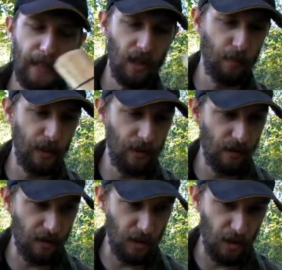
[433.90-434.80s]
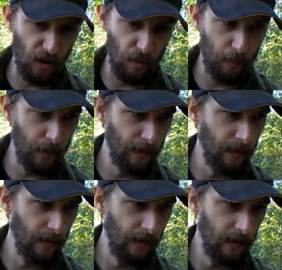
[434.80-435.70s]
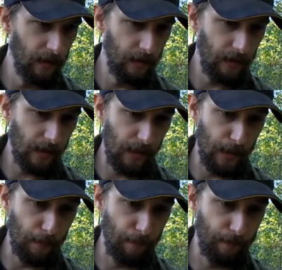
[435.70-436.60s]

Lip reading: carpenters in Europe. I